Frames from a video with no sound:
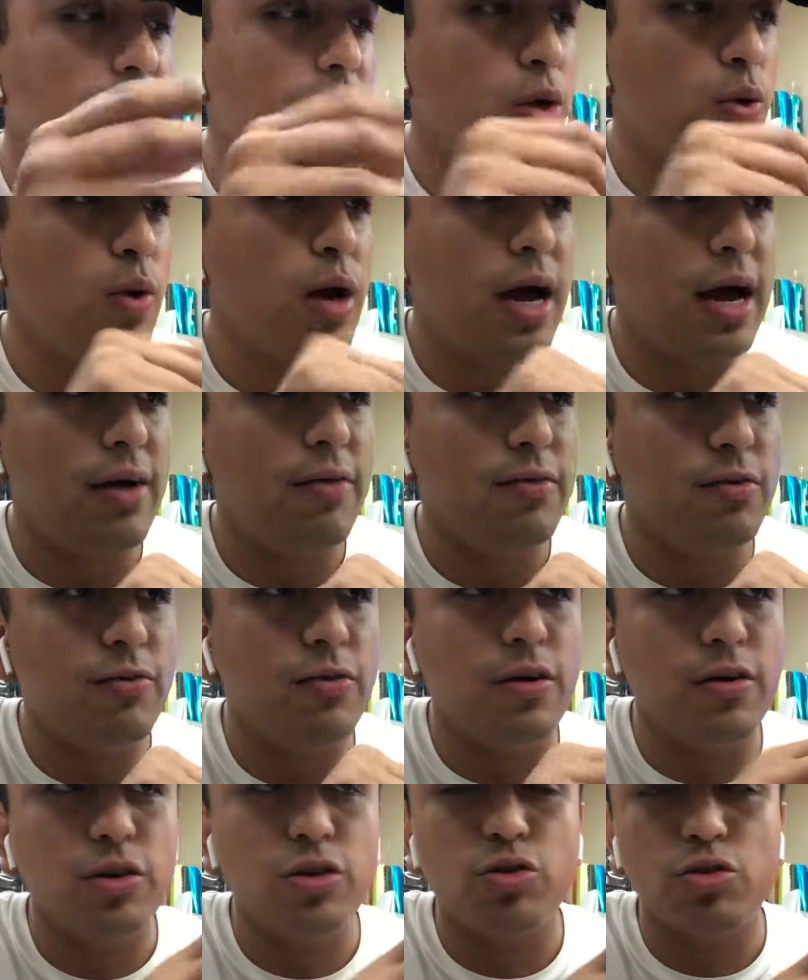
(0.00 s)
that you have a
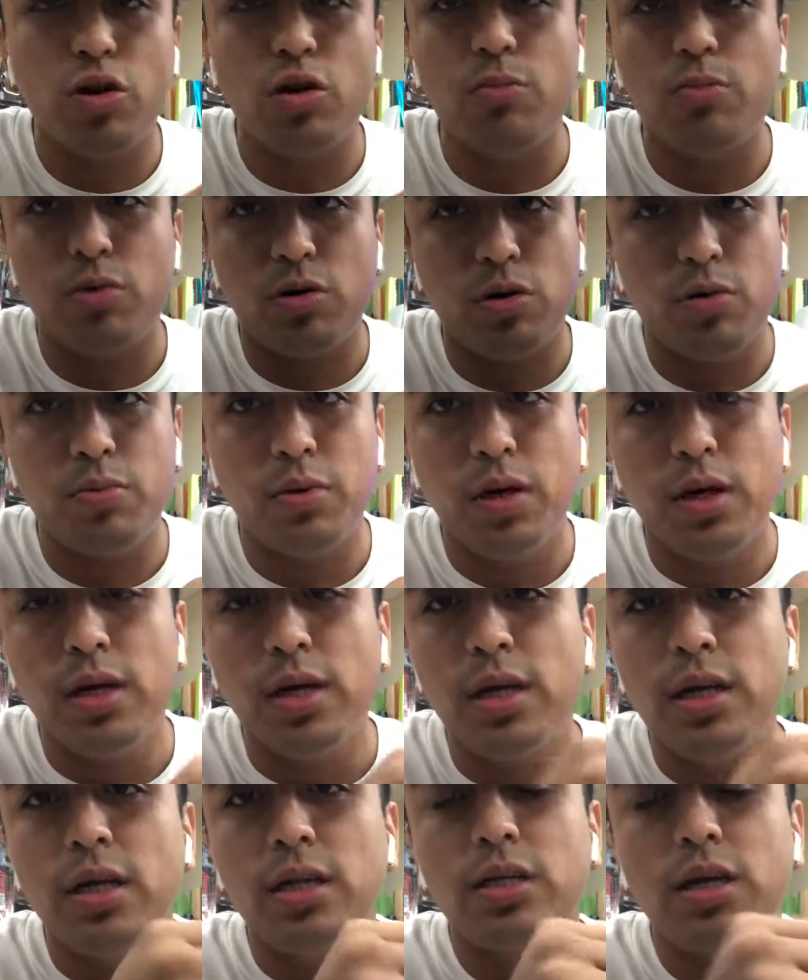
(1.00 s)
very strong bulb,
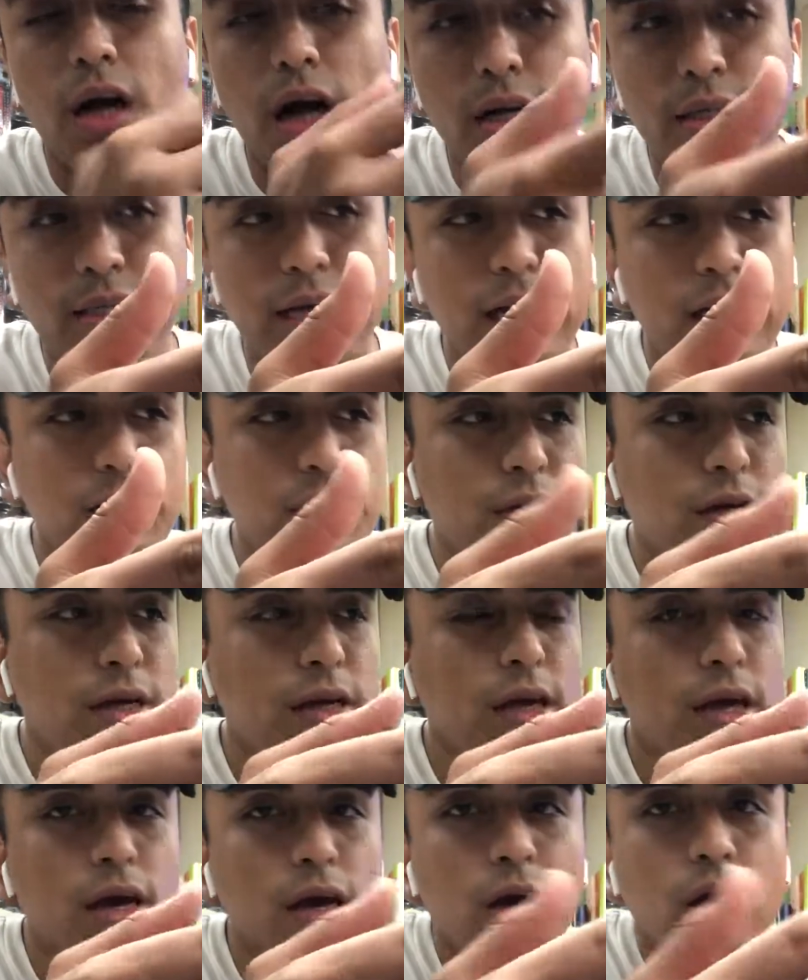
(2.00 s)
contact
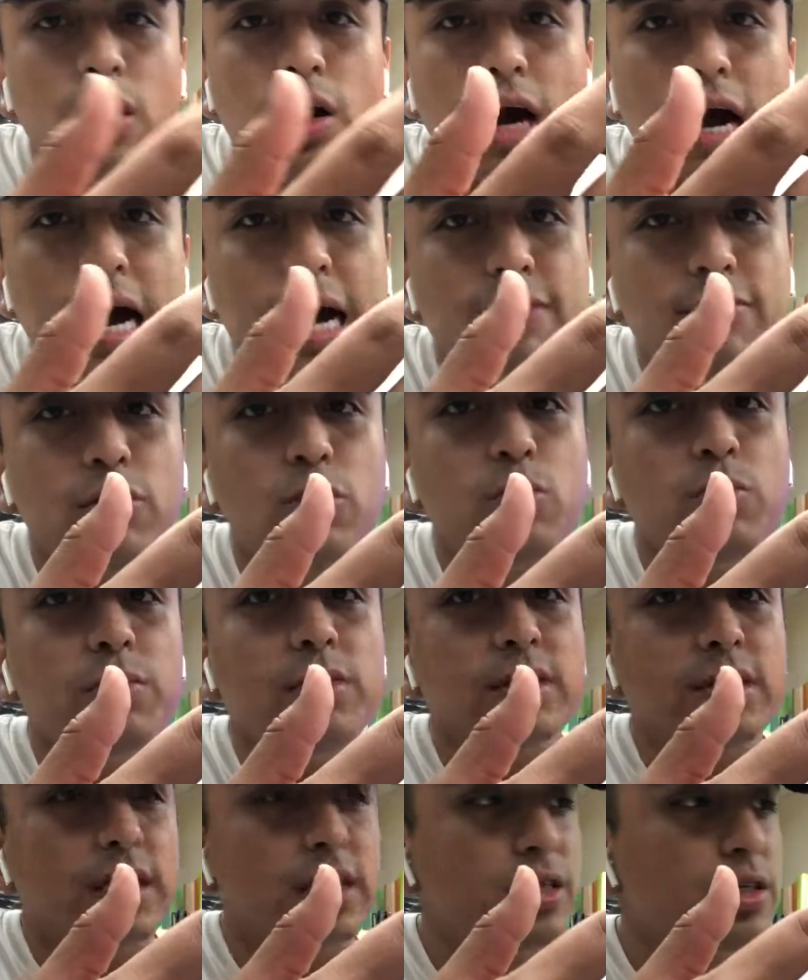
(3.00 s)
me. I have a
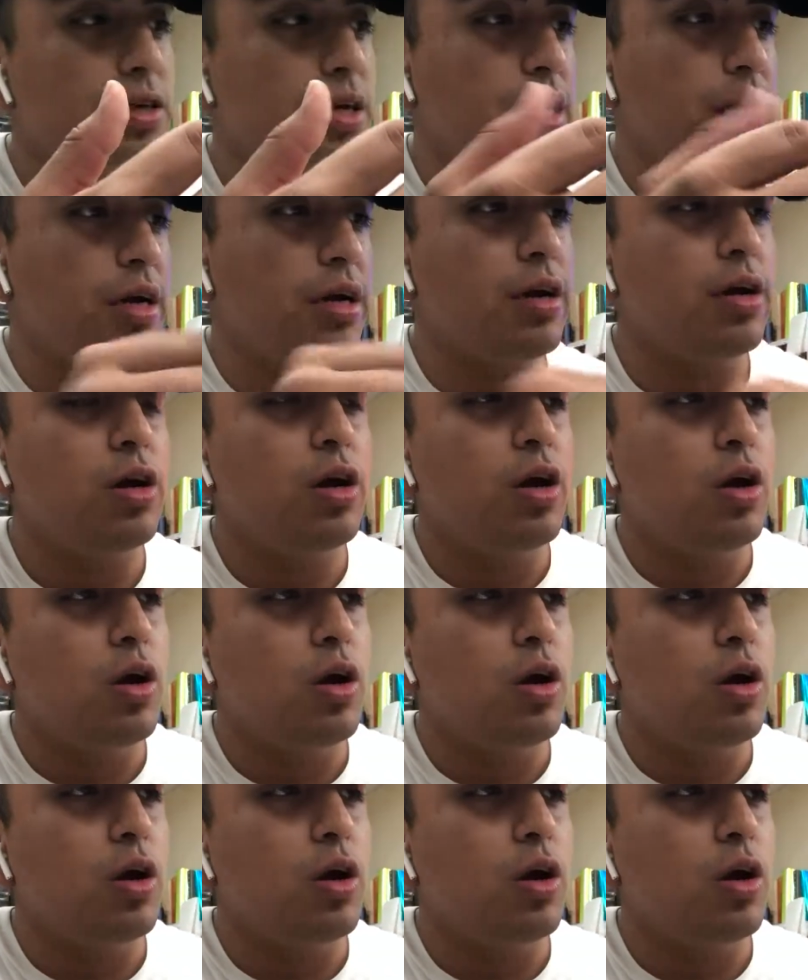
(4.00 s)
lumen tester here.